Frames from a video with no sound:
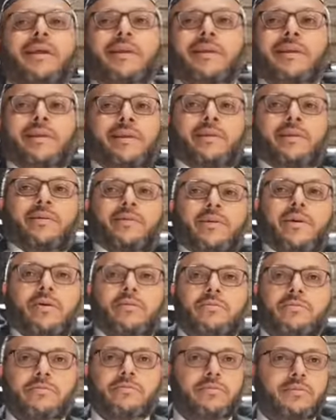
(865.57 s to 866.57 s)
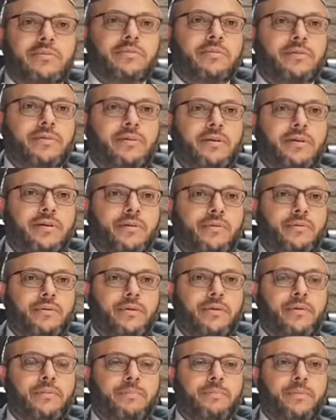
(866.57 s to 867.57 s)
You don't know.
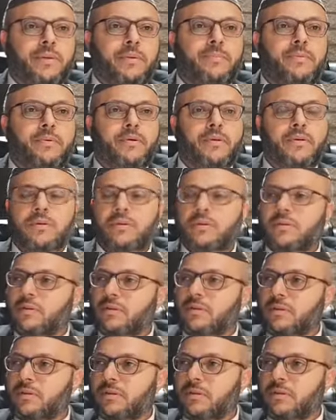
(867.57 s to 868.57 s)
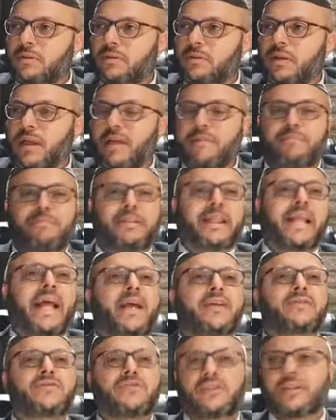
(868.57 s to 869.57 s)
People have
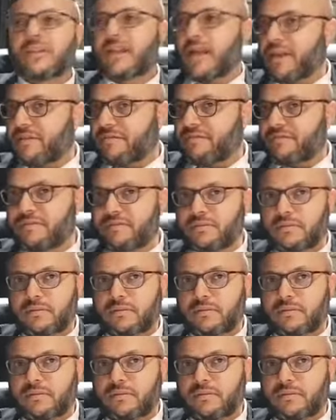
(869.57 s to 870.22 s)
plans in life.